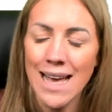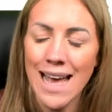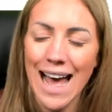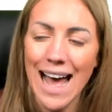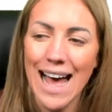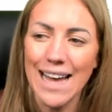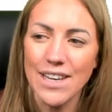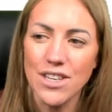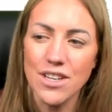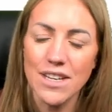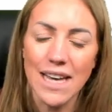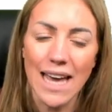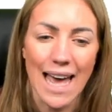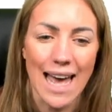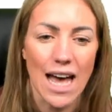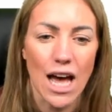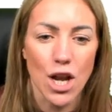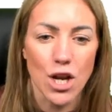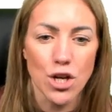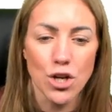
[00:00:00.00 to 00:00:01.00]
and you
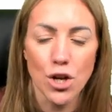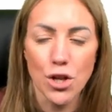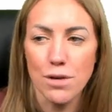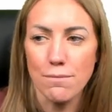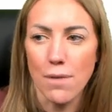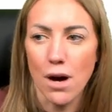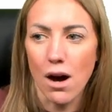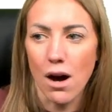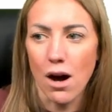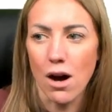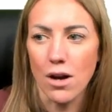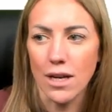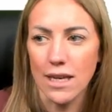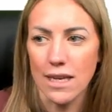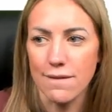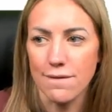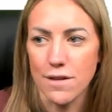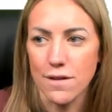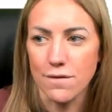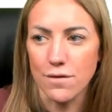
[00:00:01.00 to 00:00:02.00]
get another mark
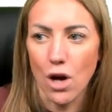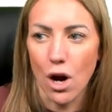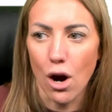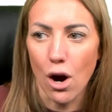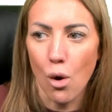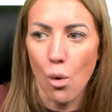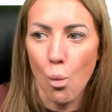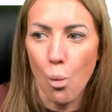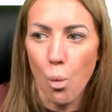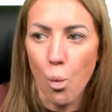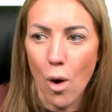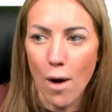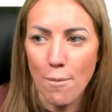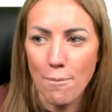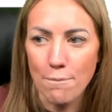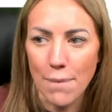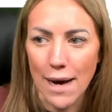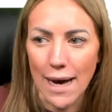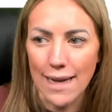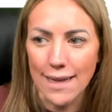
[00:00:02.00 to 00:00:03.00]
if you've got
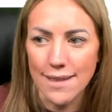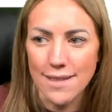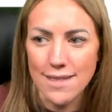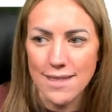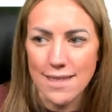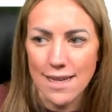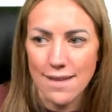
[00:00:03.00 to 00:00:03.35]
one band